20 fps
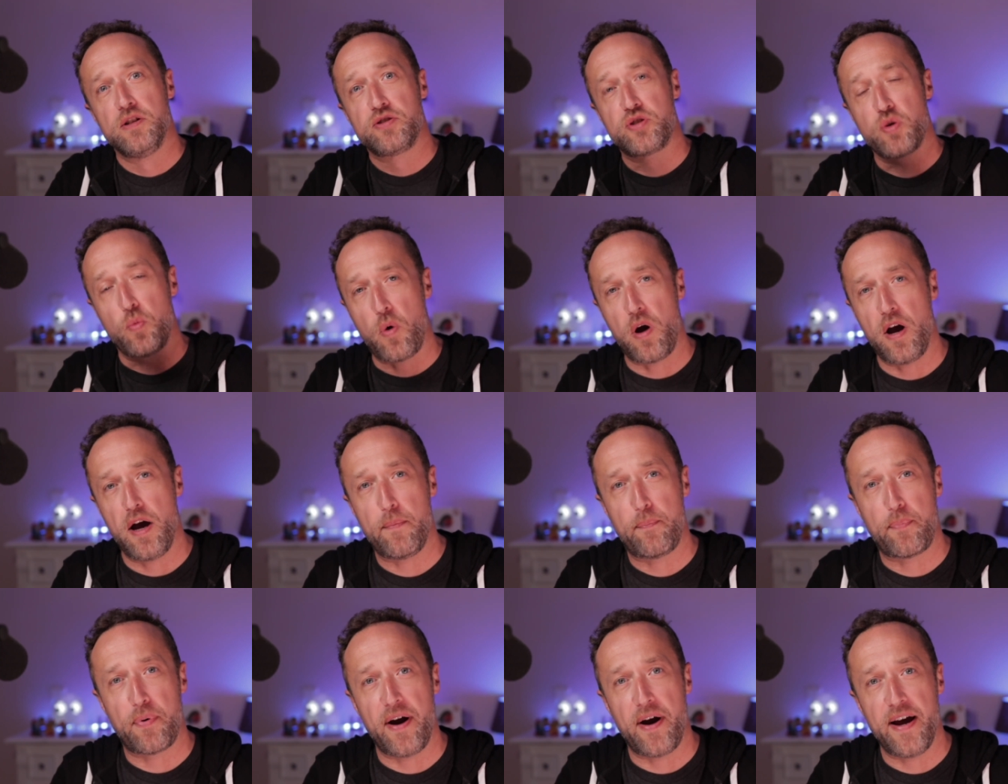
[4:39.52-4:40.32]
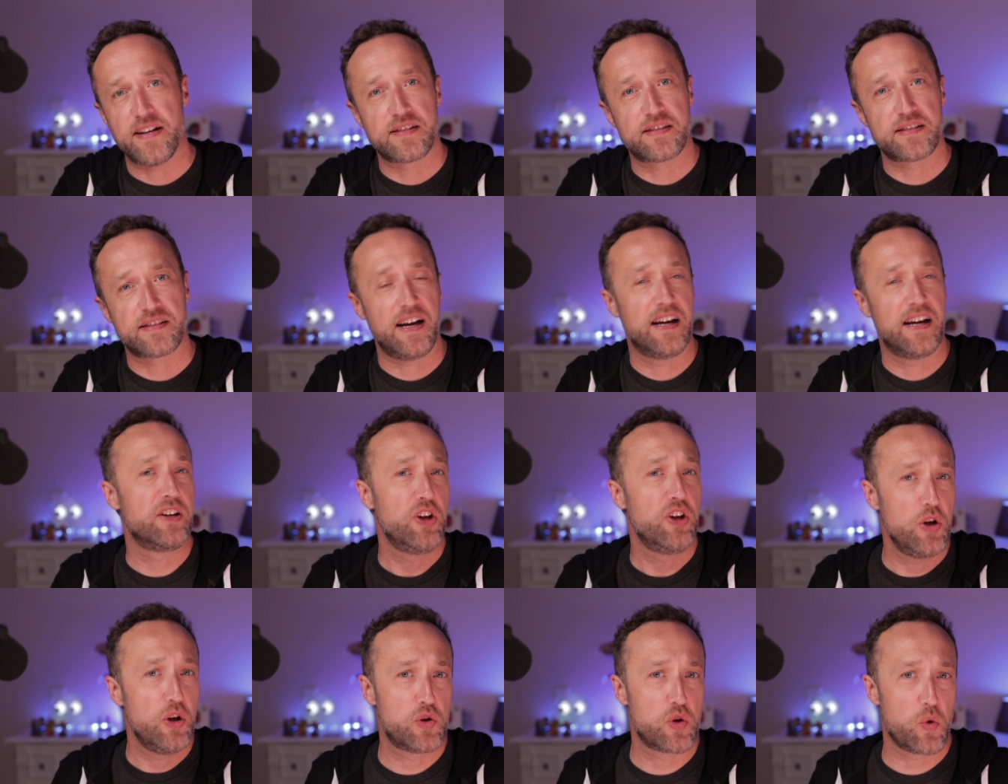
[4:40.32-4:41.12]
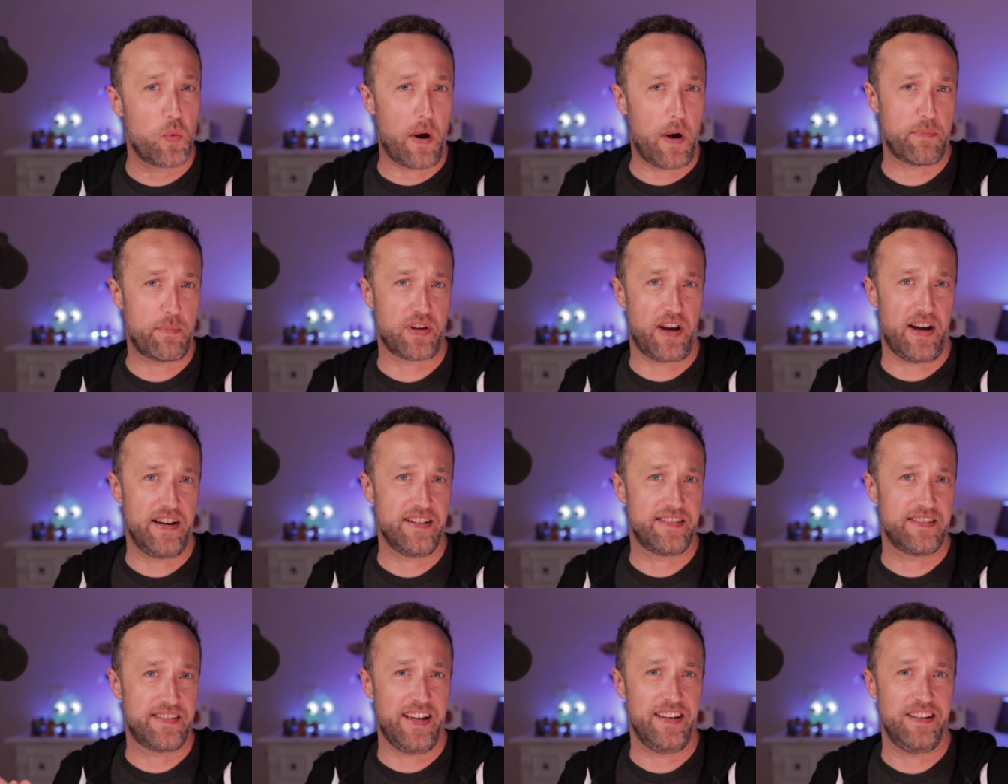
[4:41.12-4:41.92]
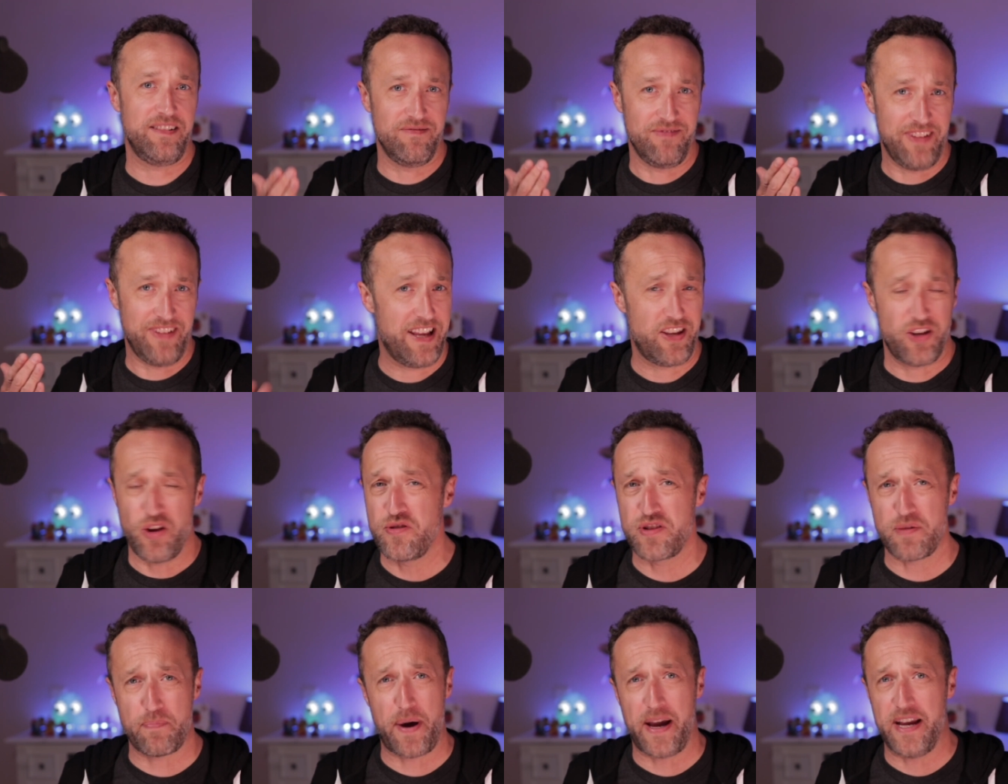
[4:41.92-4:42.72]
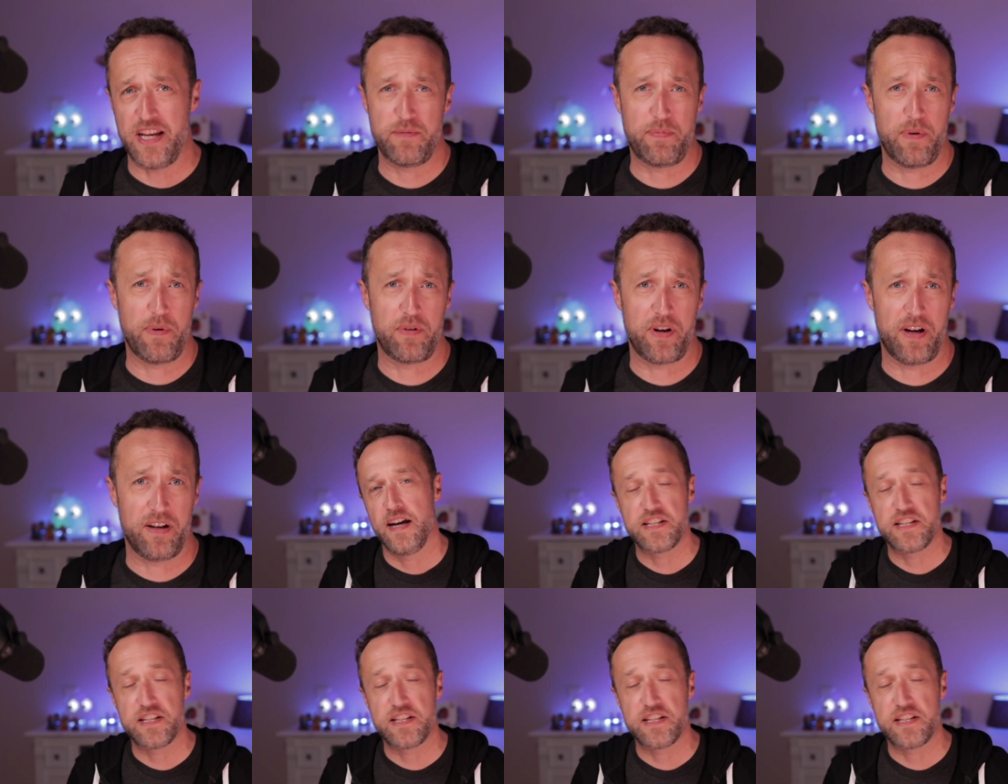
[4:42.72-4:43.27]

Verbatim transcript: to WordPress and new to websites, then yeah, use a page builder.